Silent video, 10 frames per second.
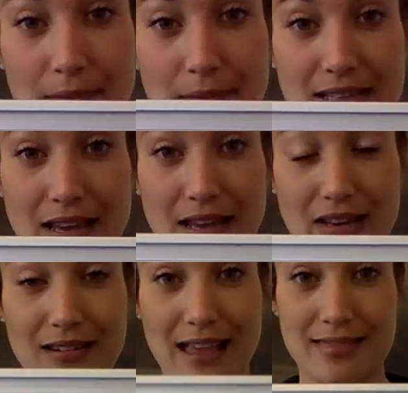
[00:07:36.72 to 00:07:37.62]
by
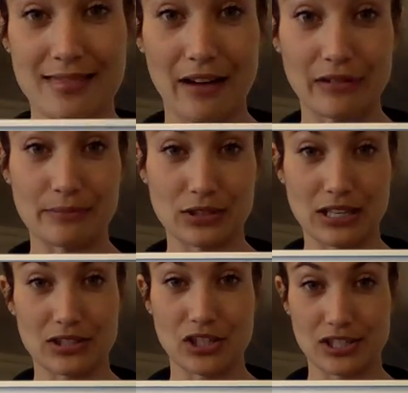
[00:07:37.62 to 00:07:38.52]
7 and that
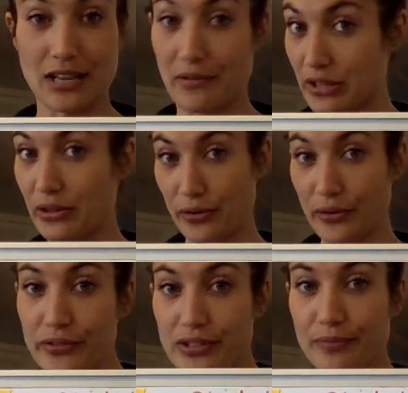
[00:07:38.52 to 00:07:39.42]
represents our 7
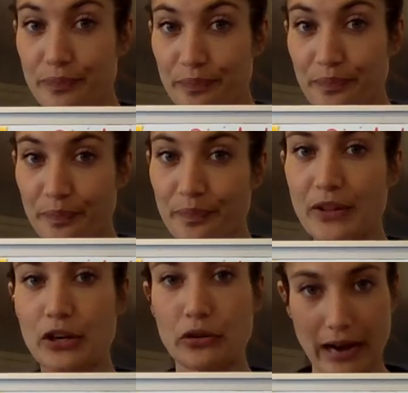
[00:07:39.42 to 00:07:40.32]
loaves?
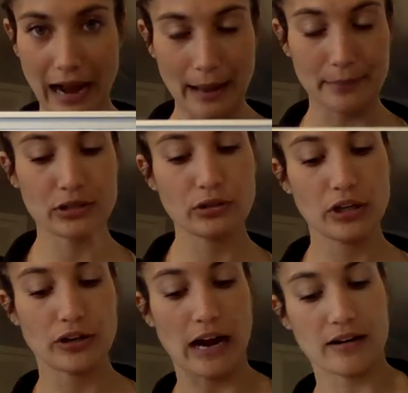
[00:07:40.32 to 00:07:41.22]
Then you are absolutely
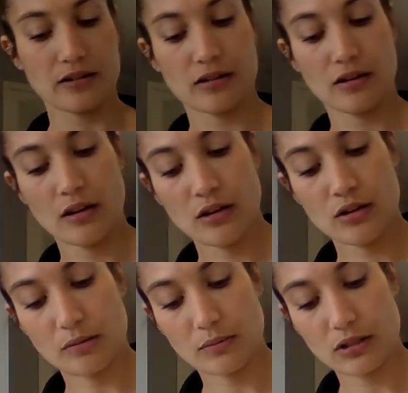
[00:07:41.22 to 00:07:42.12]
correct.
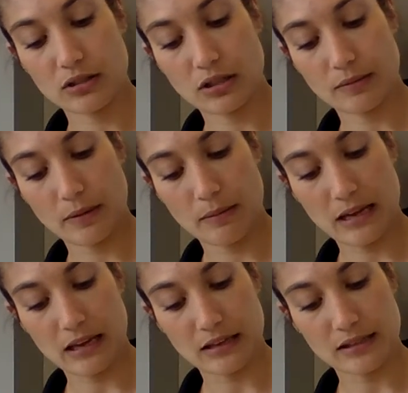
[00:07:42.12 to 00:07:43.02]
So I'm going to start by
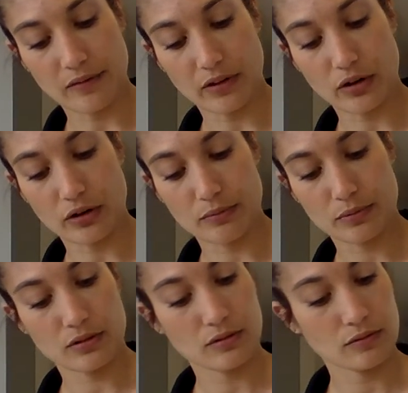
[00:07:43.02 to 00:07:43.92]
making 7
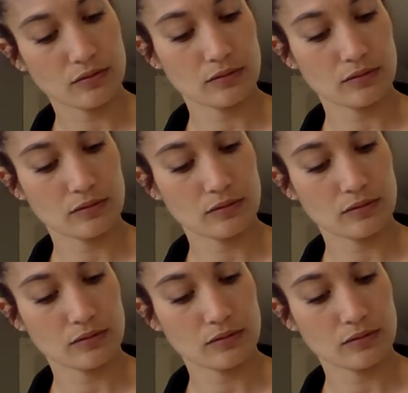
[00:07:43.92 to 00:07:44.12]
groups.